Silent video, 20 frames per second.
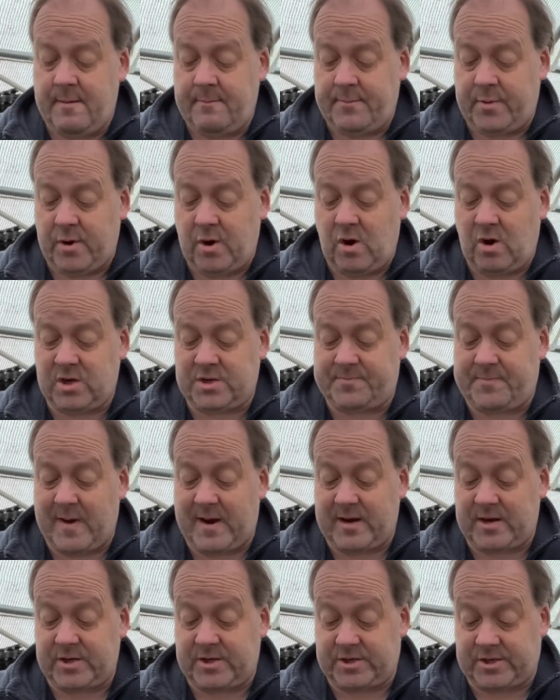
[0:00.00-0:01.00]
but not as
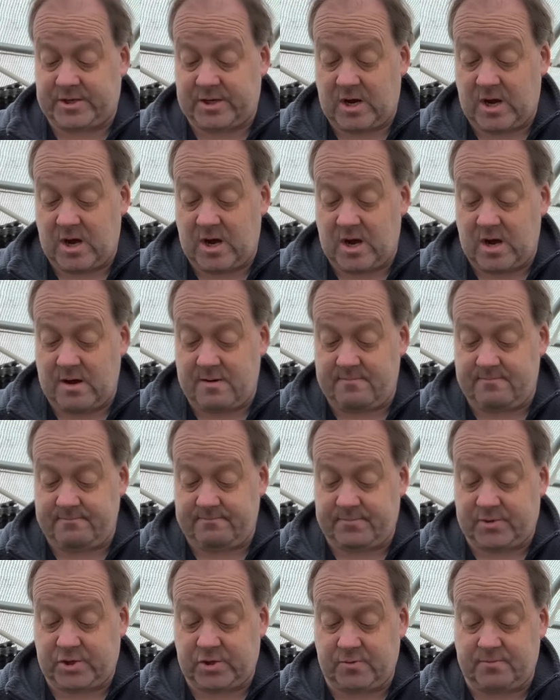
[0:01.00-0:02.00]
bad as
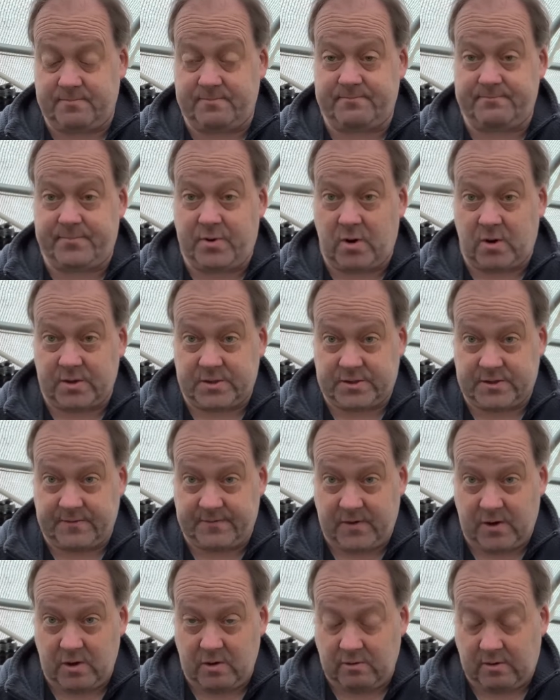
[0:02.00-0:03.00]
some parts of
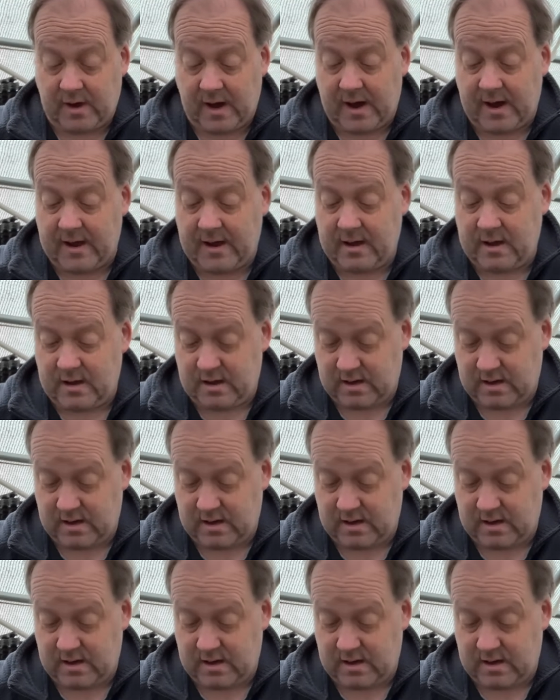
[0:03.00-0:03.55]
the UK,